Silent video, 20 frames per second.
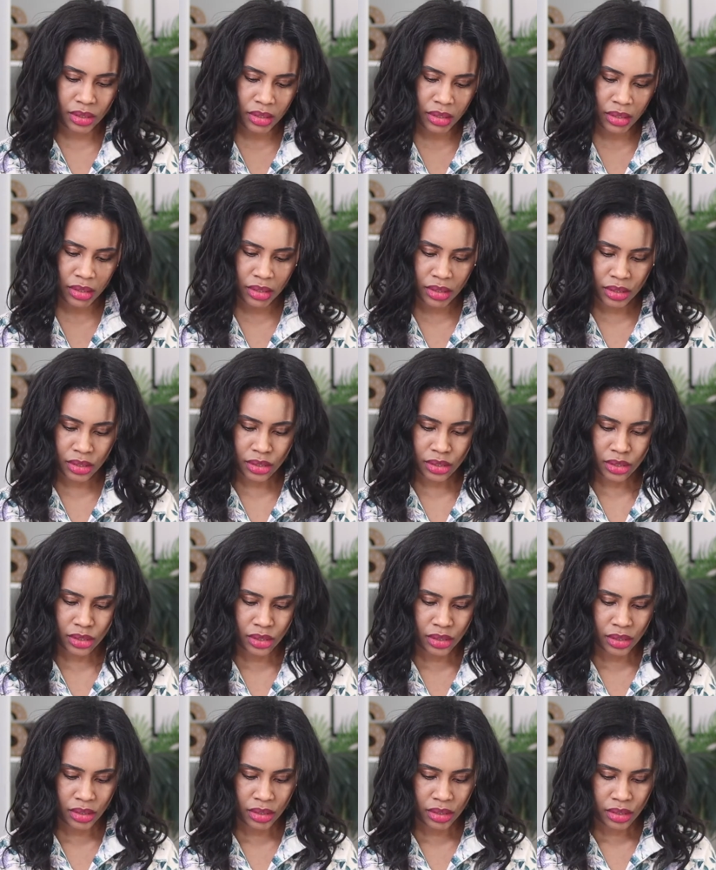
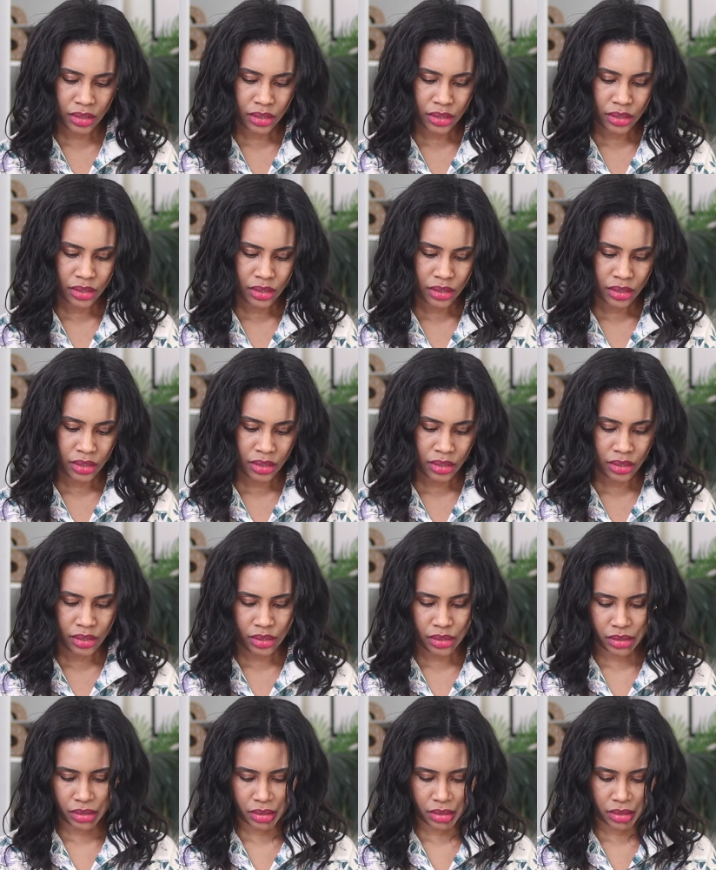
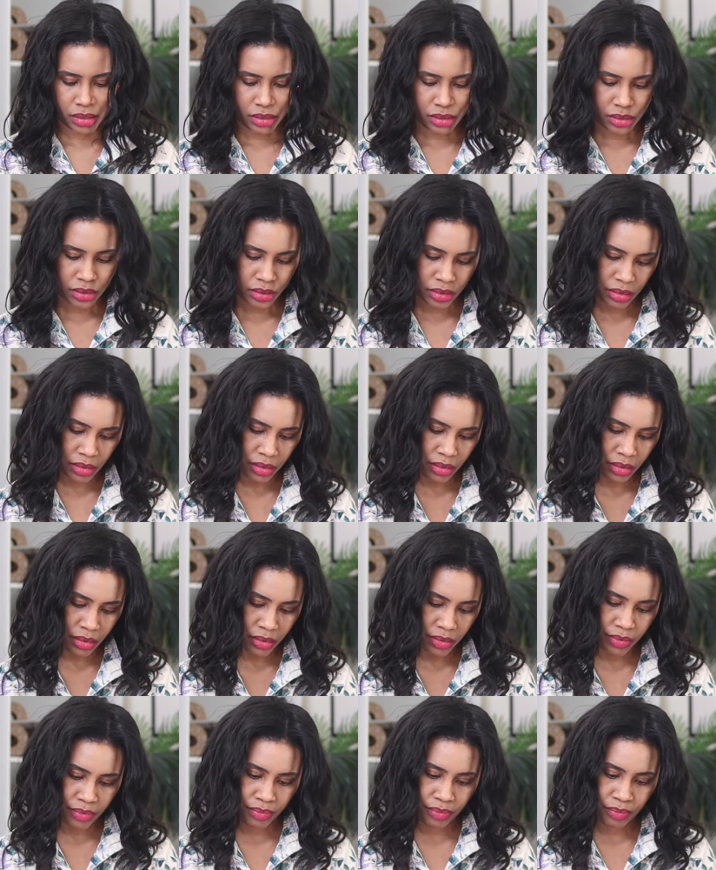
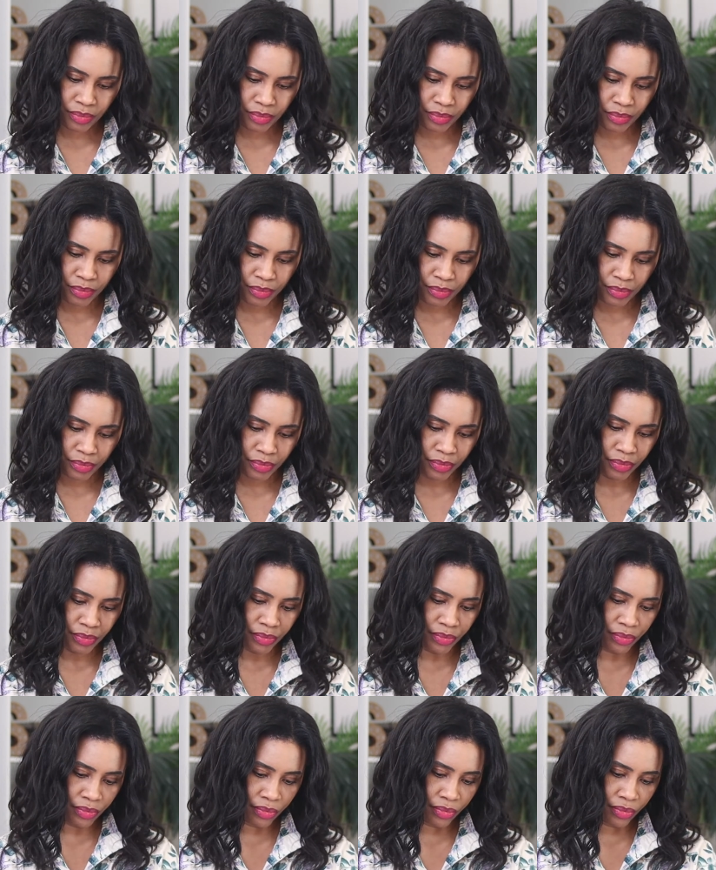Nothing is said.